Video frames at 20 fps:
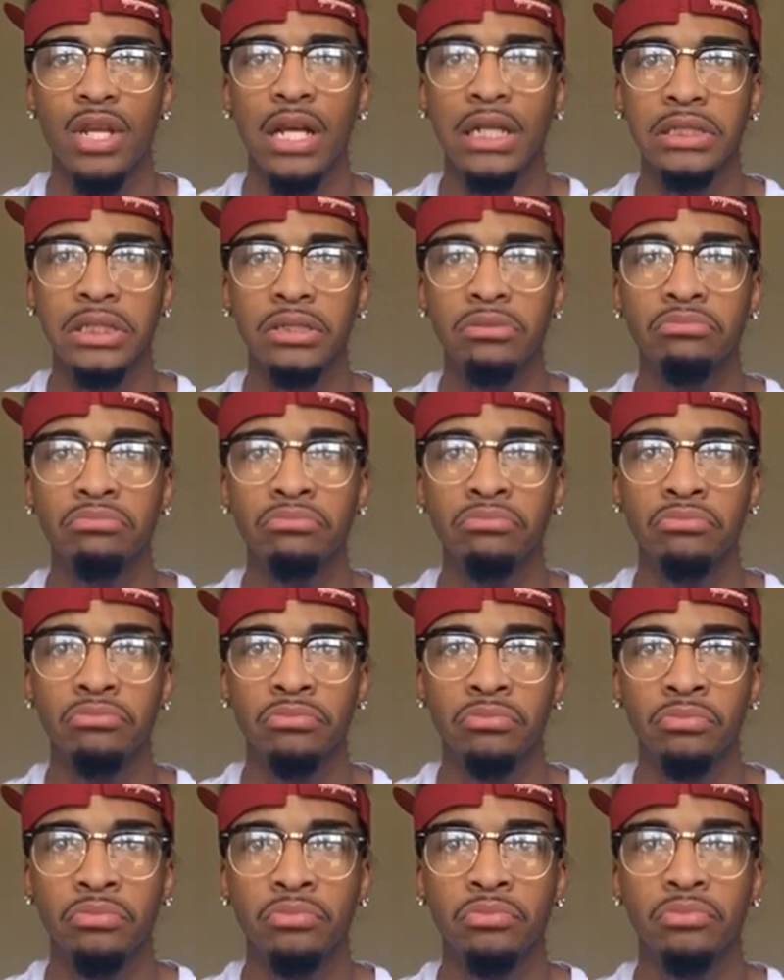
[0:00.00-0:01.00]
I said,
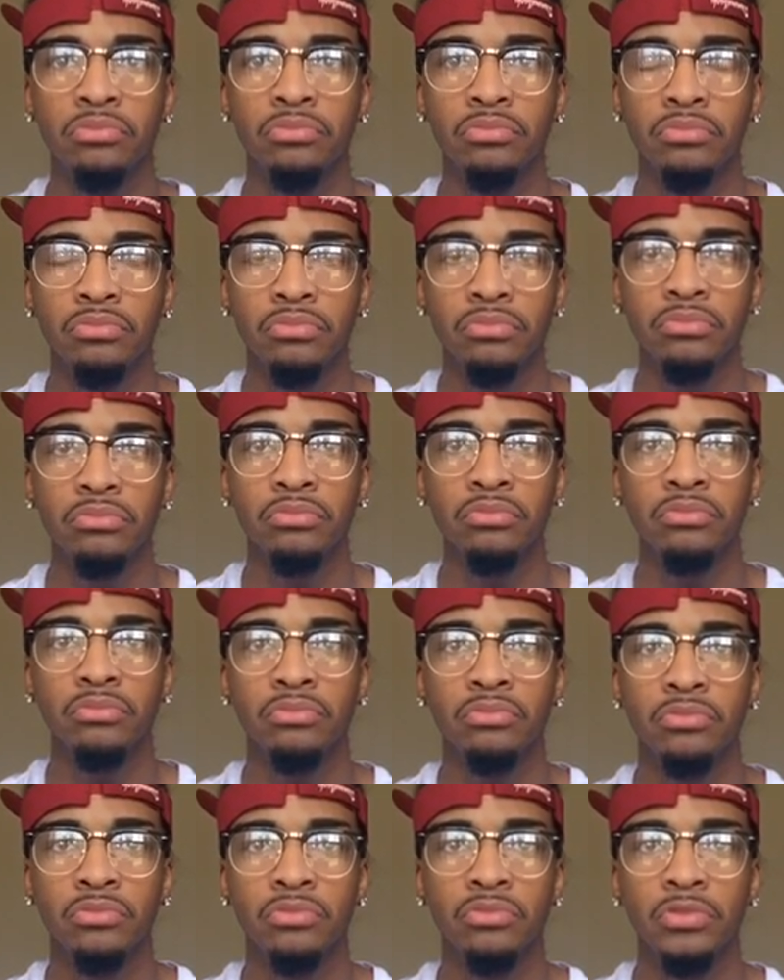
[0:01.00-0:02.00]

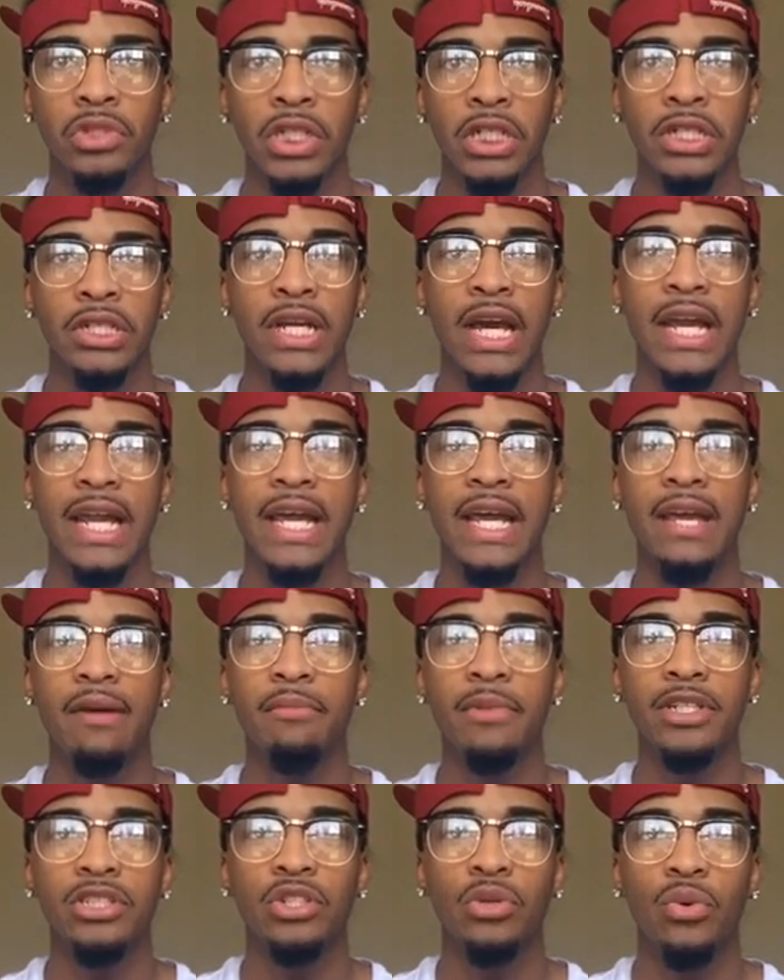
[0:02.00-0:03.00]
you got an
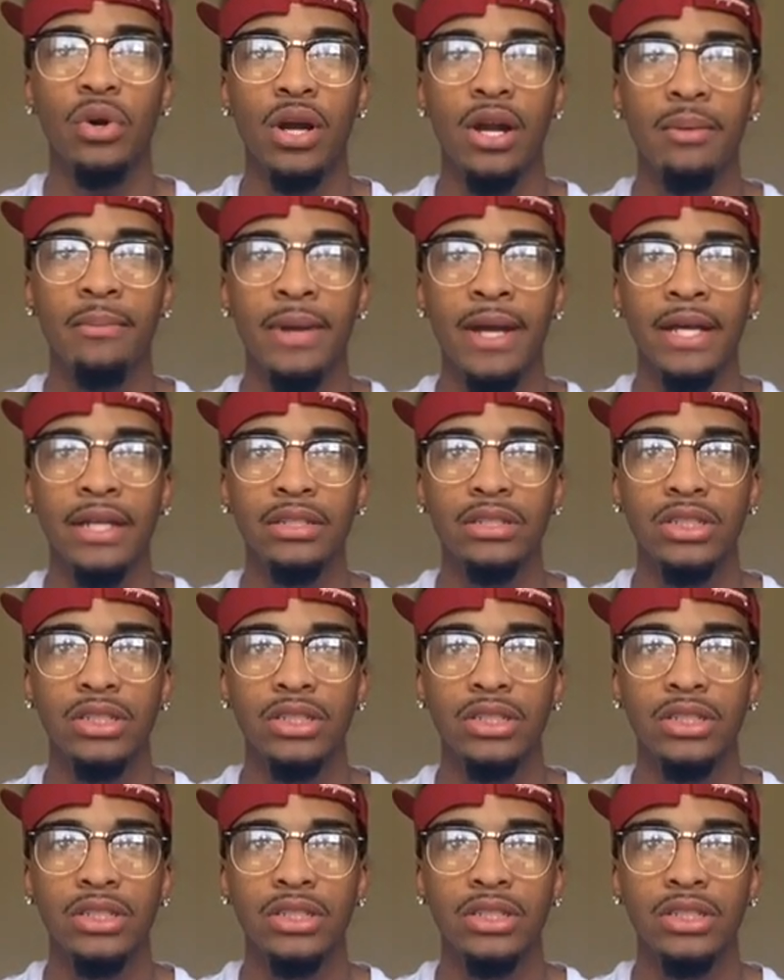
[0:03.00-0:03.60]
image of where I'm at?